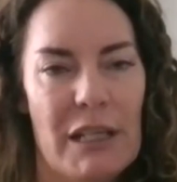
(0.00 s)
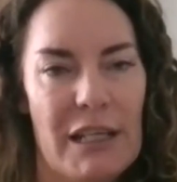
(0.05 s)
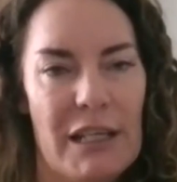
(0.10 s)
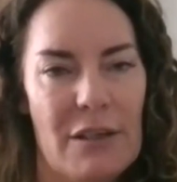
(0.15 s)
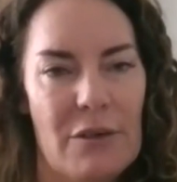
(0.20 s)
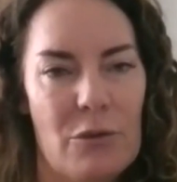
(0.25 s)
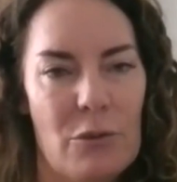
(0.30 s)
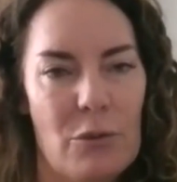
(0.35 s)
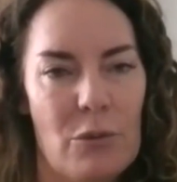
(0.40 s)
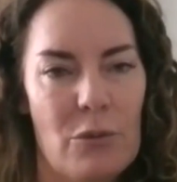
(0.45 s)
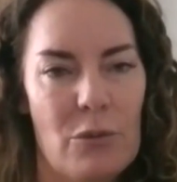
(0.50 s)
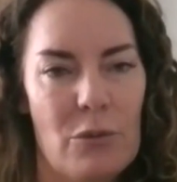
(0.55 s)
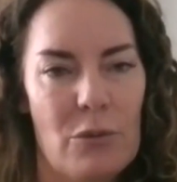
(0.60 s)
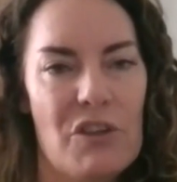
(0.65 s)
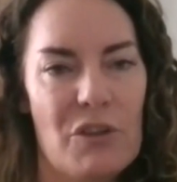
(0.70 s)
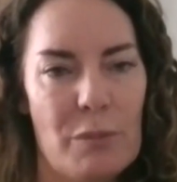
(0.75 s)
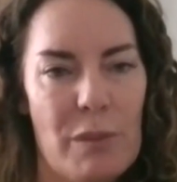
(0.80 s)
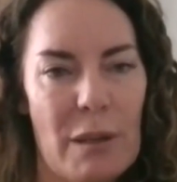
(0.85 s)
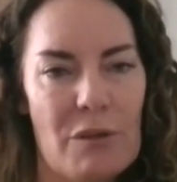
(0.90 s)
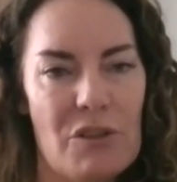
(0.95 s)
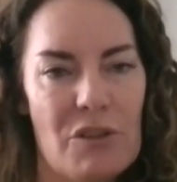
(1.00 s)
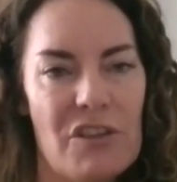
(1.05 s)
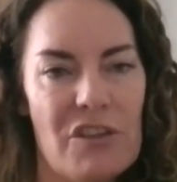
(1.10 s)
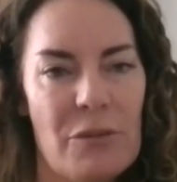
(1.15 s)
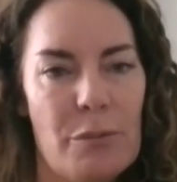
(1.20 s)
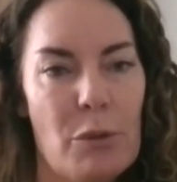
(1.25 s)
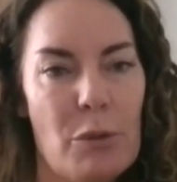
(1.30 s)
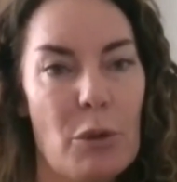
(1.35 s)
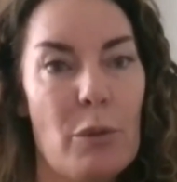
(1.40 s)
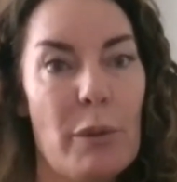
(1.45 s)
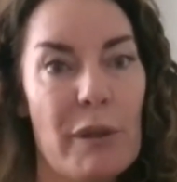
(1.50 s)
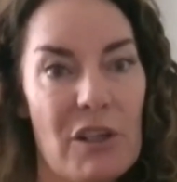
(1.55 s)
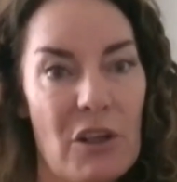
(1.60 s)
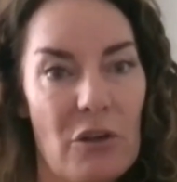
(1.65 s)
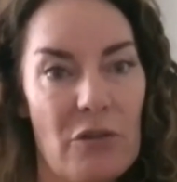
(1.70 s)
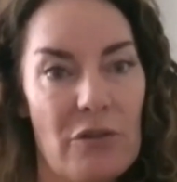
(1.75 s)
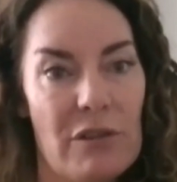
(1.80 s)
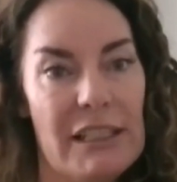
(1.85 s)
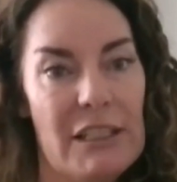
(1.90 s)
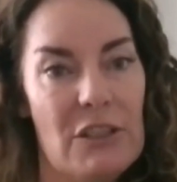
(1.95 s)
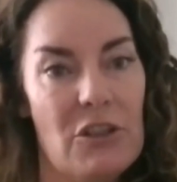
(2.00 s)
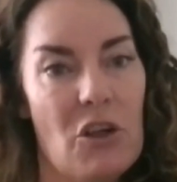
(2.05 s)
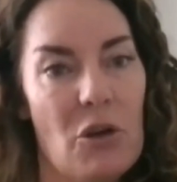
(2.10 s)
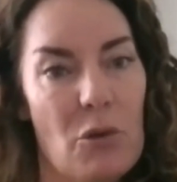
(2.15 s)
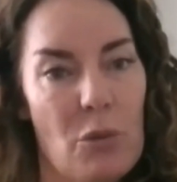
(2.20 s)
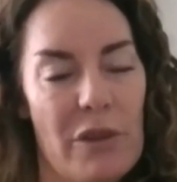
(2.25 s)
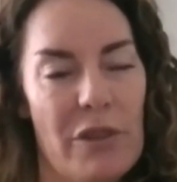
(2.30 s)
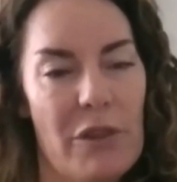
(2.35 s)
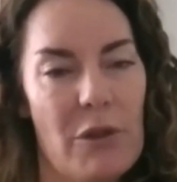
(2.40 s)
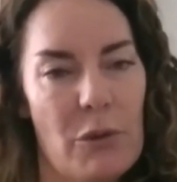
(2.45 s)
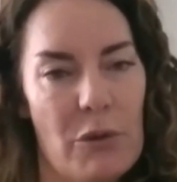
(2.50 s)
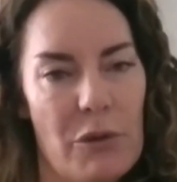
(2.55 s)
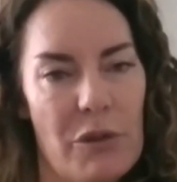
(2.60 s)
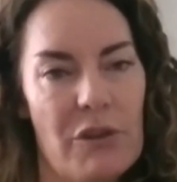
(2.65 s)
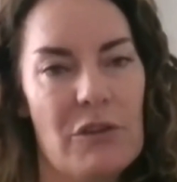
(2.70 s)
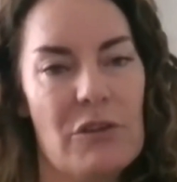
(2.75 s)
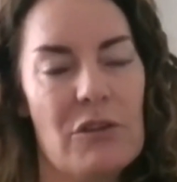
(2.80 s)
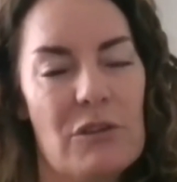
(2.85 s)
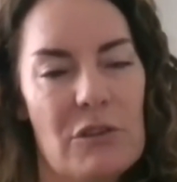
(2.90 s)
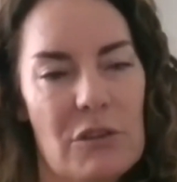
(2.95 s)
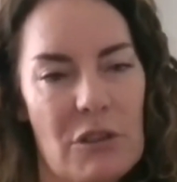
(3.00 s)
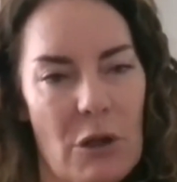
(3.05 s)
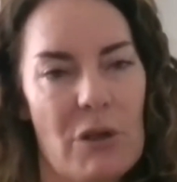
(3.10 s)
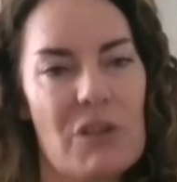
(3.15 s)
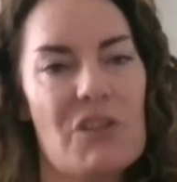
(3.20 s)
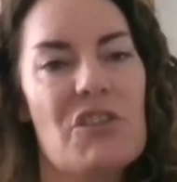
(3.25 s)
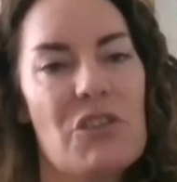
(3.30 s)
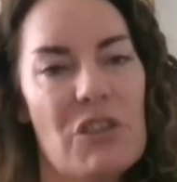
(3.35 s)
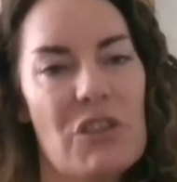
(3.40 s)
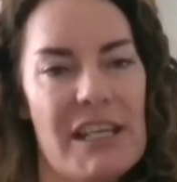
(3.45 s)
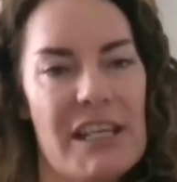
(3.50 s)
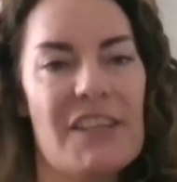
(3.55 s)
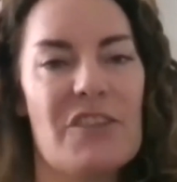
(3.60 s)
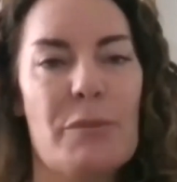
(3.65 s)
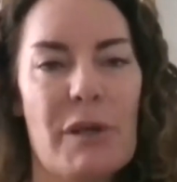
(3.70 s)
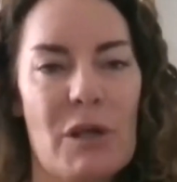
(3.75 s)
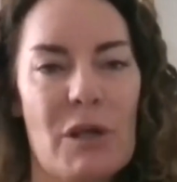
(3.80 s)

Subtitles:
and we just published this book, we don't really know what the author's going to do next,